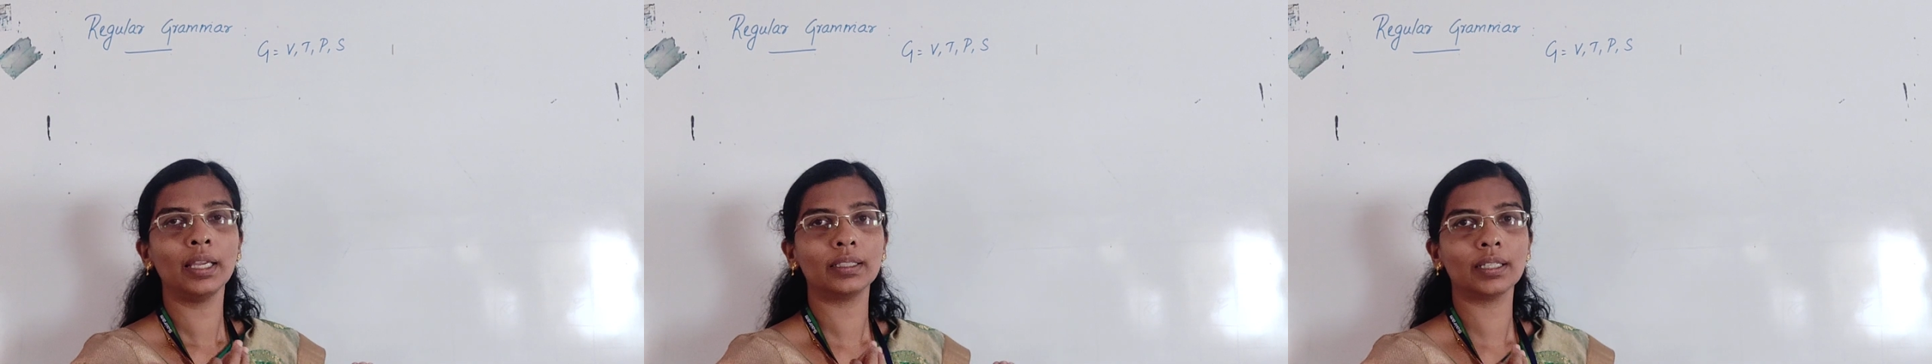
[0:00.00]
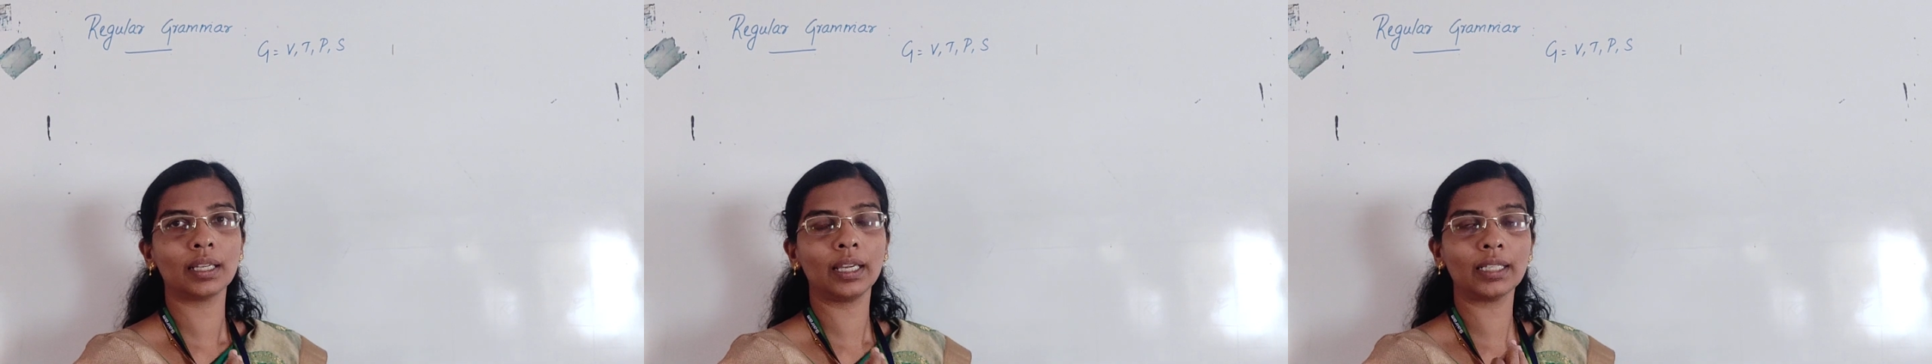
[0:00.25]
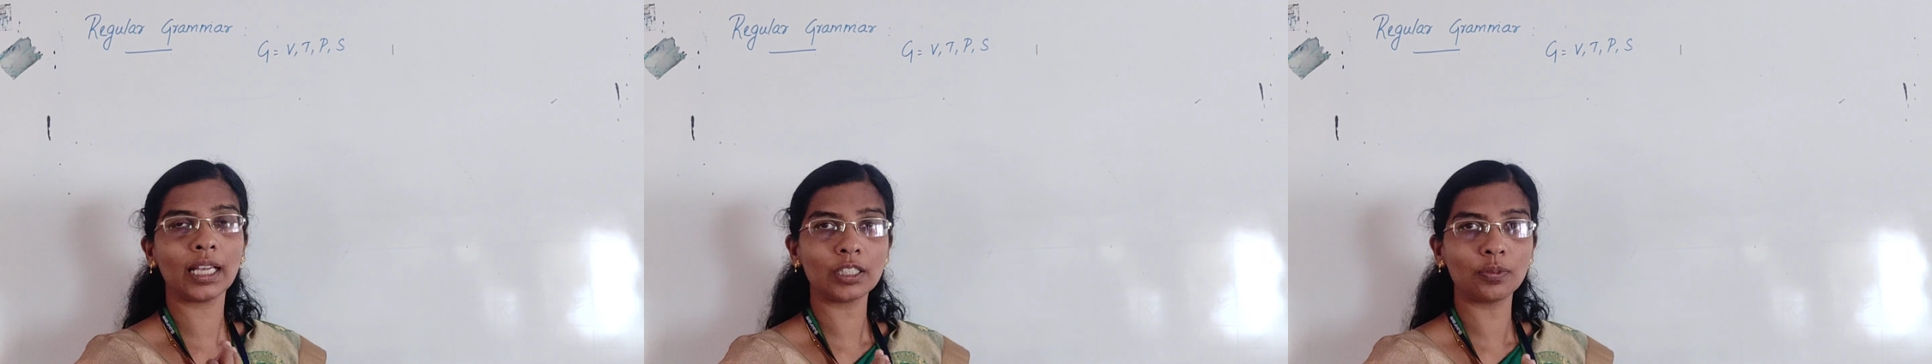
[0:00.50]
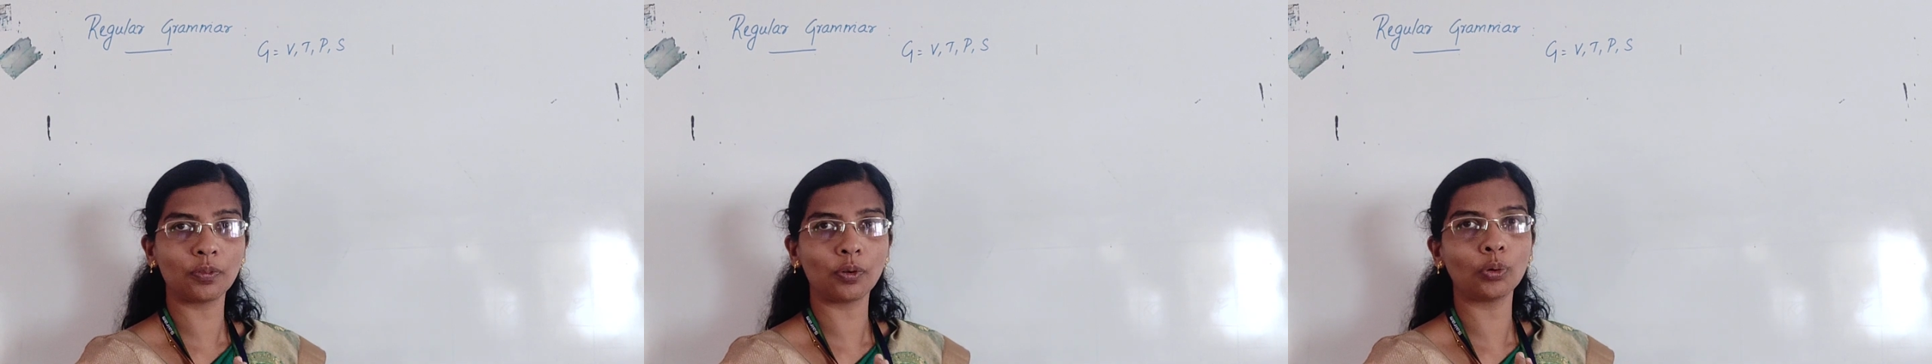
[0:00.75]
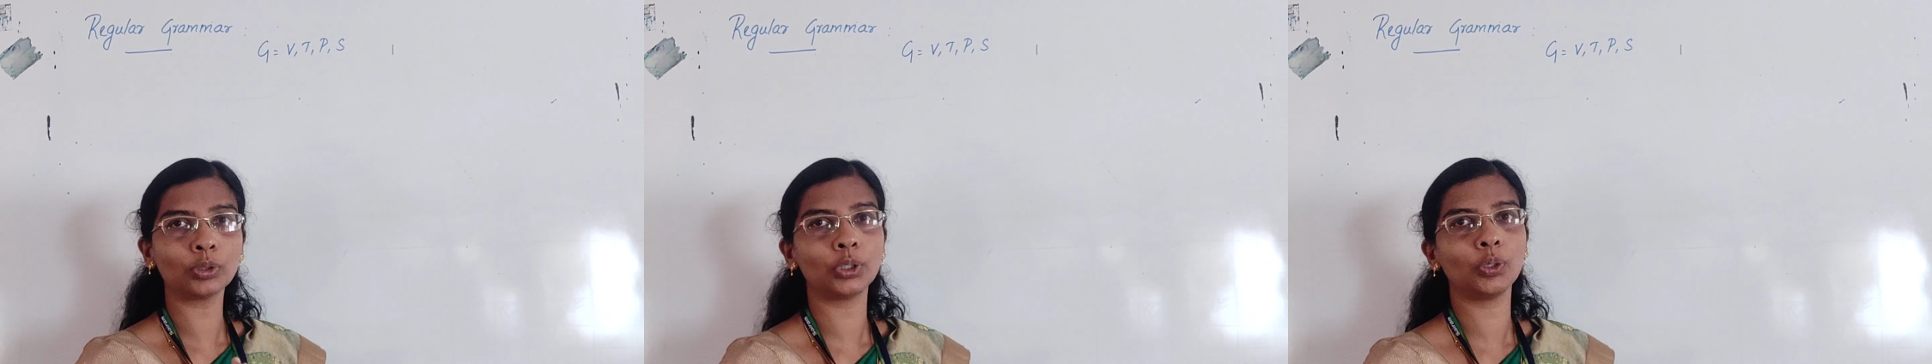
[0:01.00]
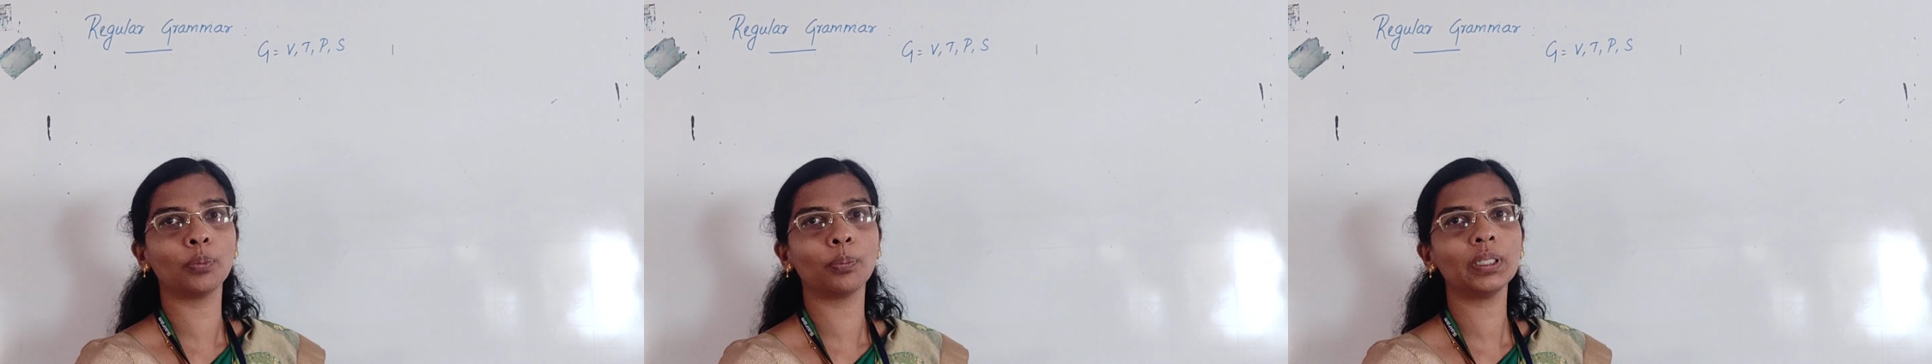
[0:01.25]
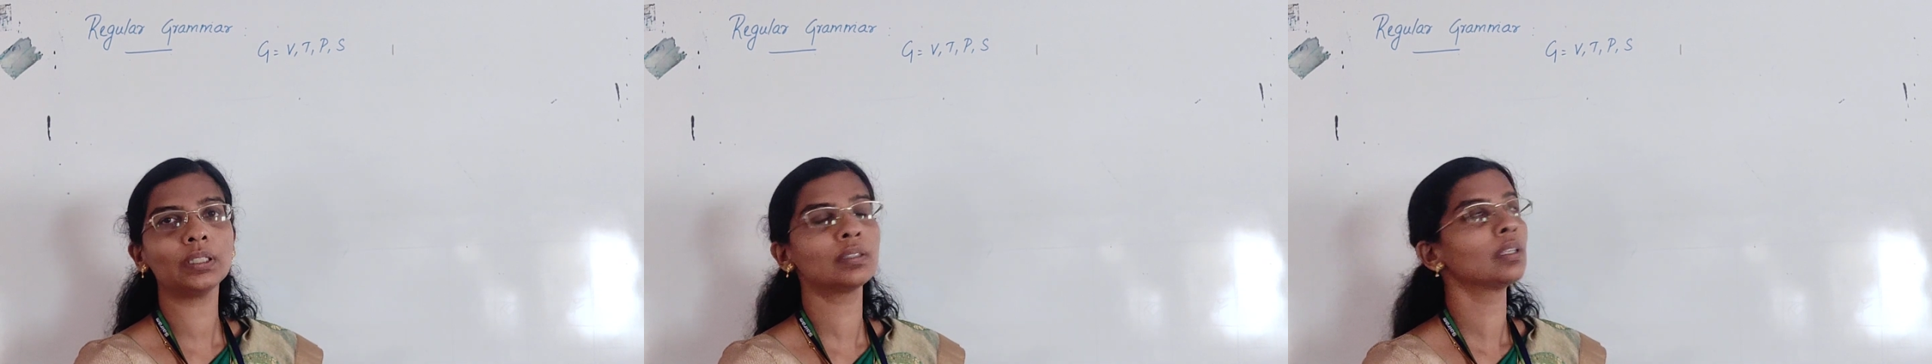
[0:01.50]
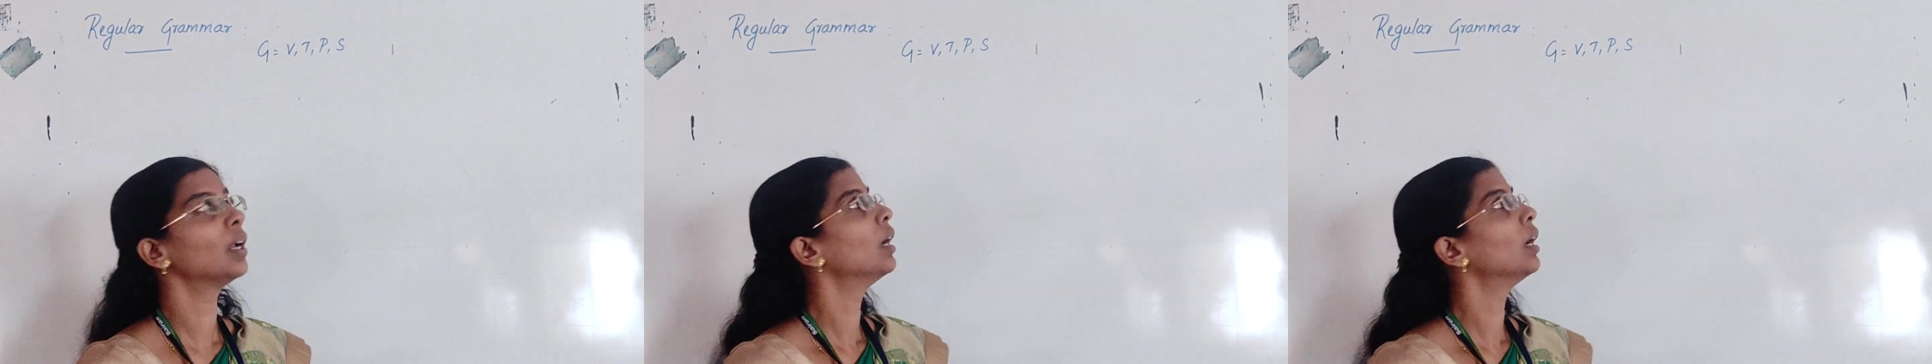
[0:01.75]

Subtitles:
It has 4 tuples.